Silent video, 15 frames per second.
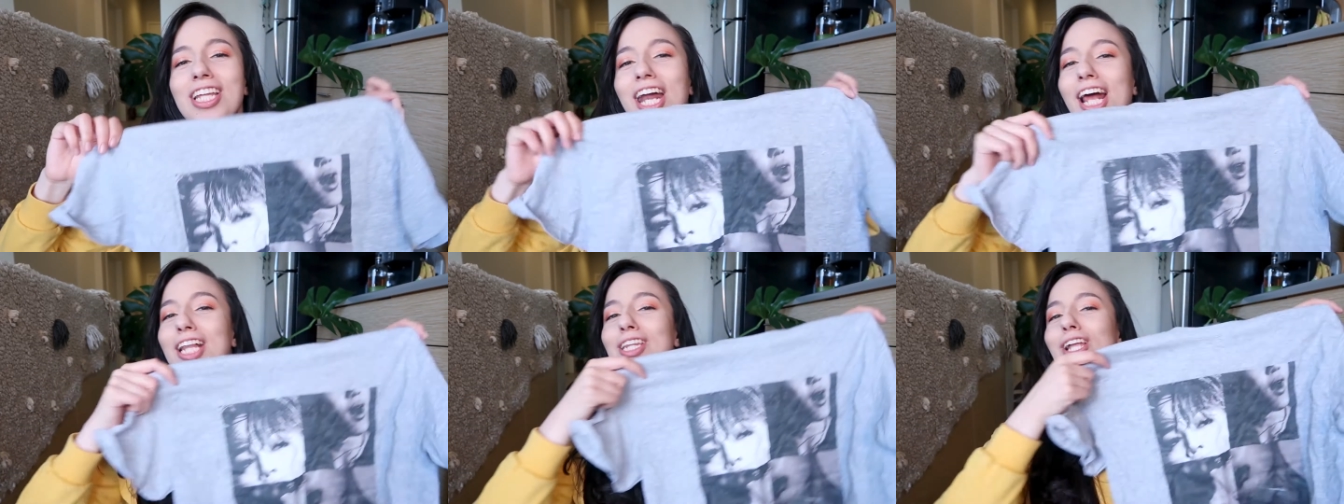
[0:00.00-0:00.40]

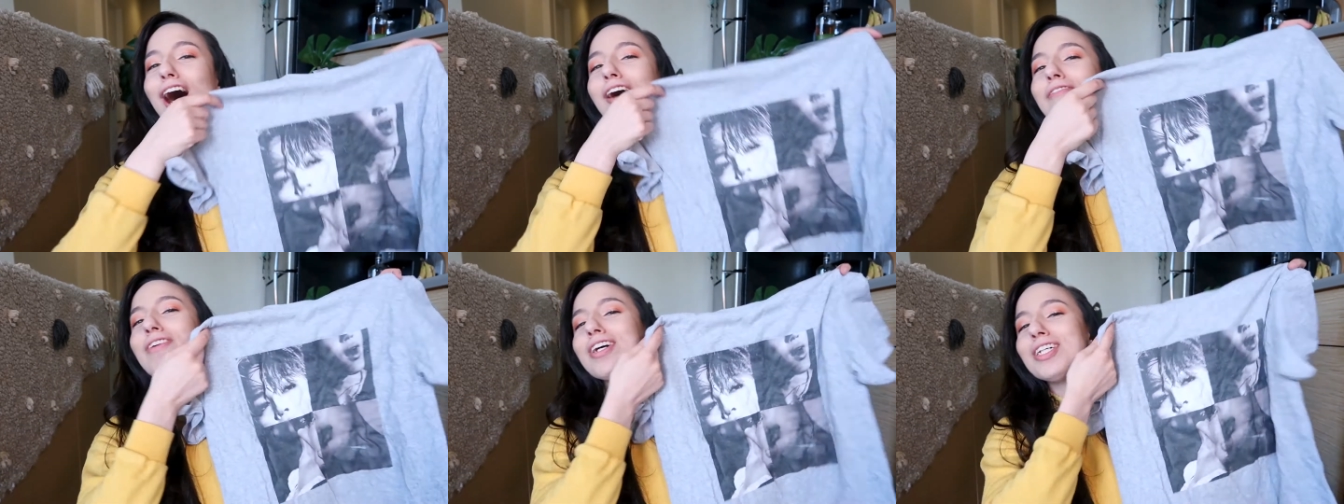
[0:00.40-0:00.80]
that I
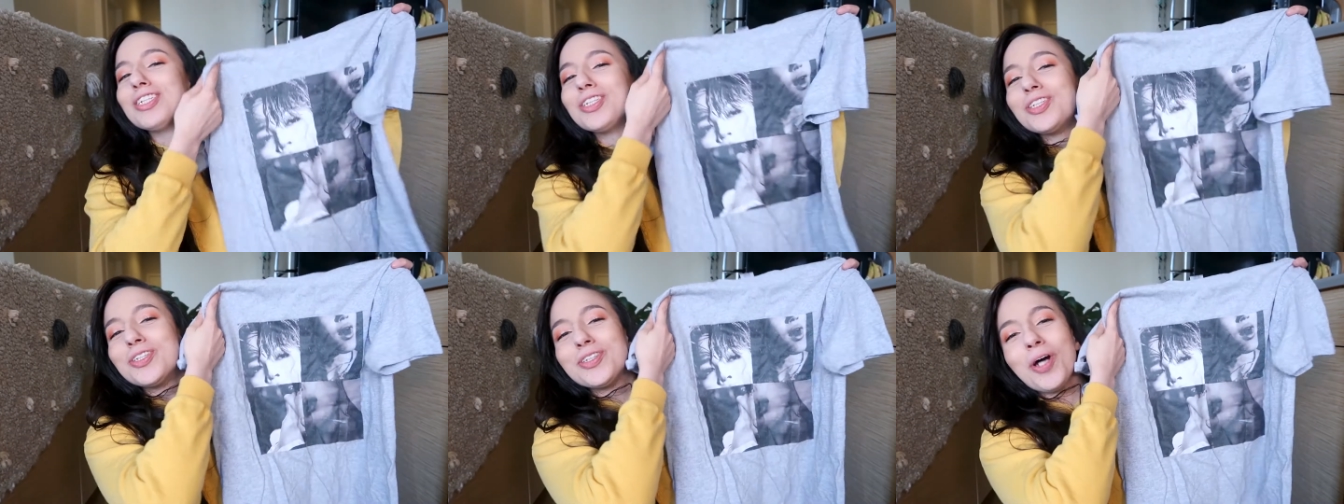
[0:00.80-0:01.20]
love
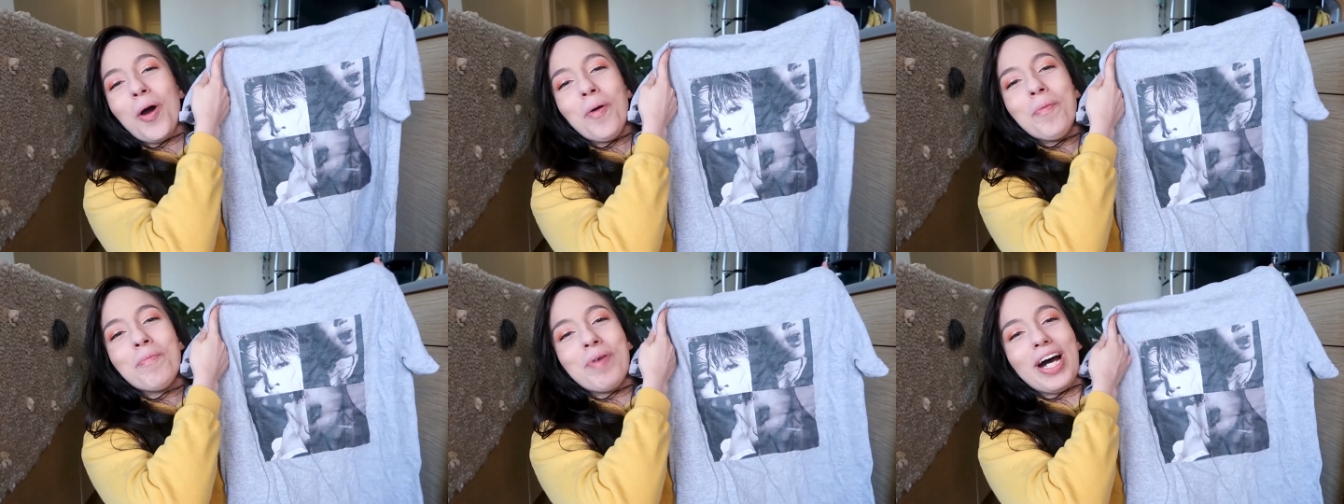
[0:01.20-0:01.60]

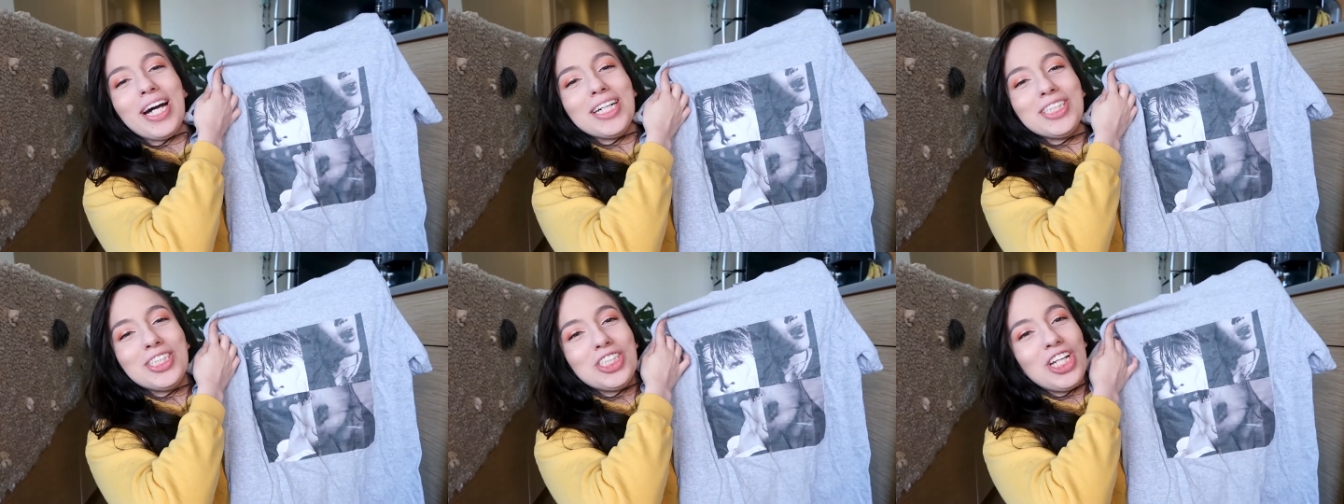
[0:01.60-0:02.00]
so
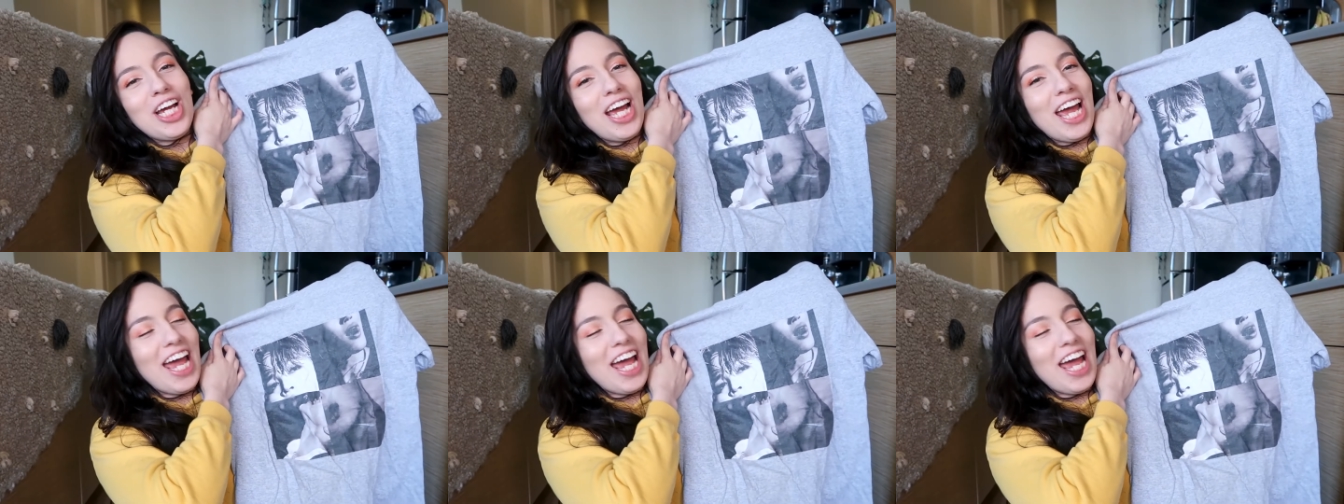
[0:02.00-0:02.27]
much,